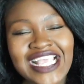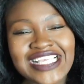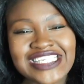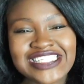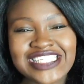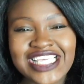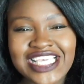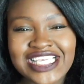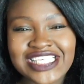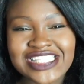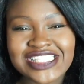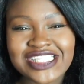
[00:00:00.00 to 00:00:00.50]

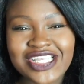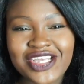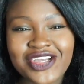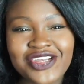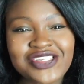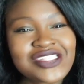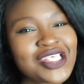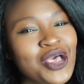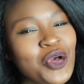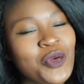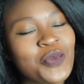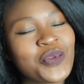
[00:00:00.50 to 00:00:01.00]
Hi
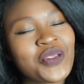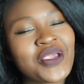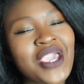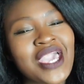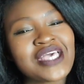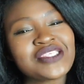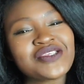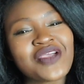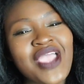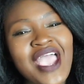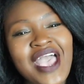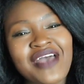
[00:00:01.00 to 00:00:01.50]
series. Hope you
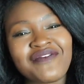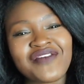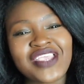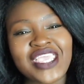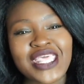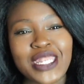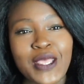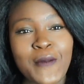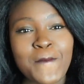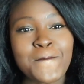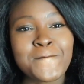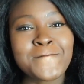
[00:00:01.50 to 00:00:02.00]
guys are
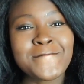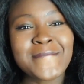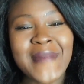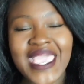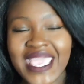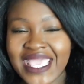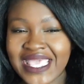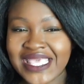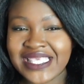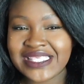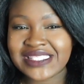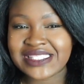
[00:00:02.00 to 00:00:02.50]
having an
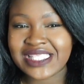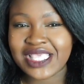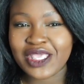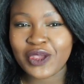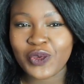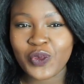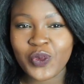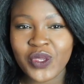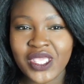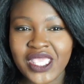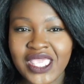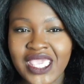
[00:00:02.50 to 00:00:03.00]

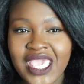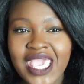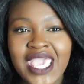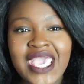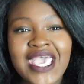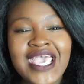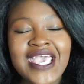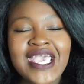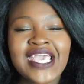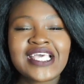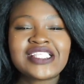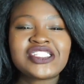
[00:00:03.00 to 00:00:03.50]
amazing week.
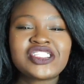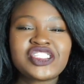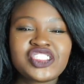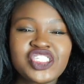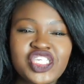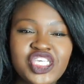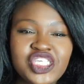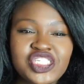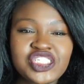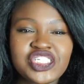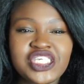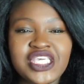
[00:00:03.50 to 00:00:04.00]
It's
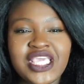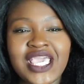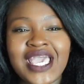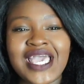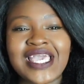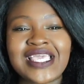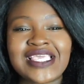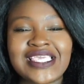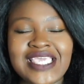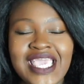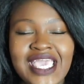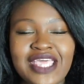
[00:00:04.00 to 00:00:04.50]
Chi Chi
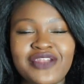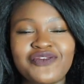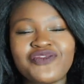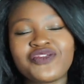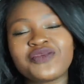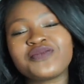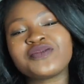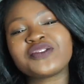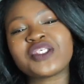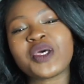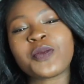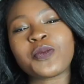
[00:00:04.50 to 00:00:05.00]
again
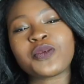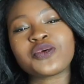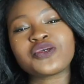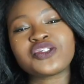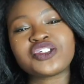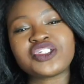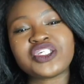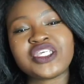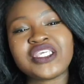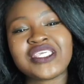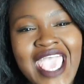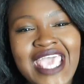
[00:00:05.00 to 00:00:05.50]
from Supple
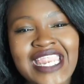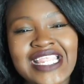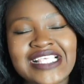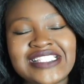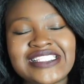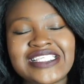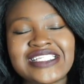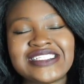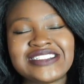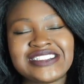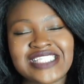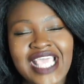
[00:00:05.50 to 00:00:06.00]
Chic and
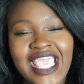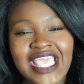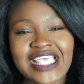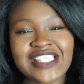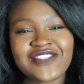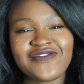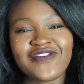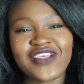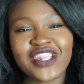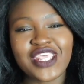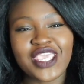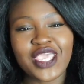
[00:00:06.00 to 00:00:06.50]
in
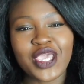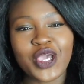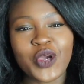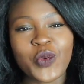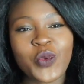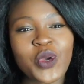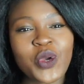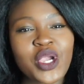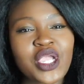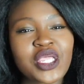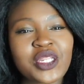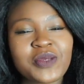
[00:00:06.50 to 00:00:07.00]
today's video
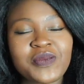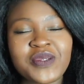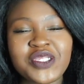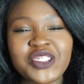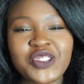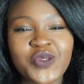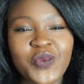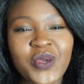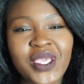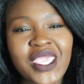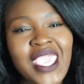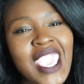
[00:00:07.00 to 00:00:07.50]
we're going to be
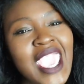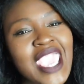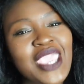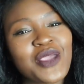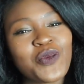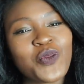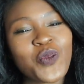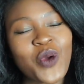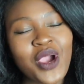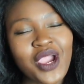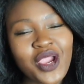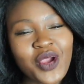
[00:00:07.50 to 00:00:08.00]
doing
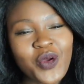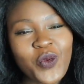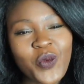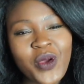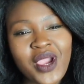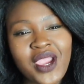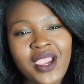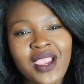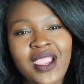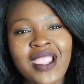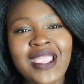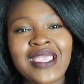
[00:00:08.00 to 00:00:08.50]
a
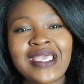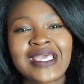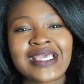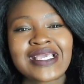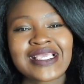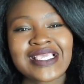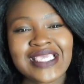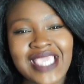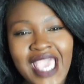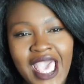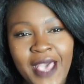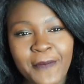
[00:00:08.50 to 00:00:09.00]
workwear
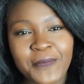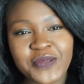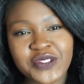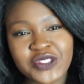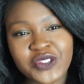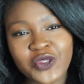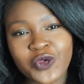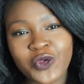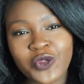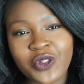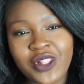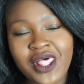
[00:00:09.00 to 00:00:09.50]

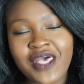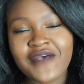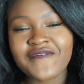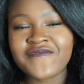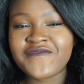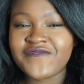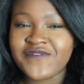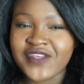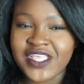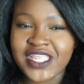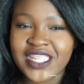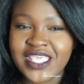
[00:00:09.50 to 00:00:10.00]
capsule
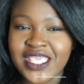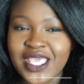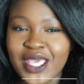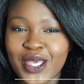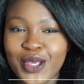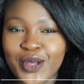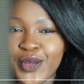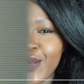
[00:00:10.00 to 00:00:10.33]
video.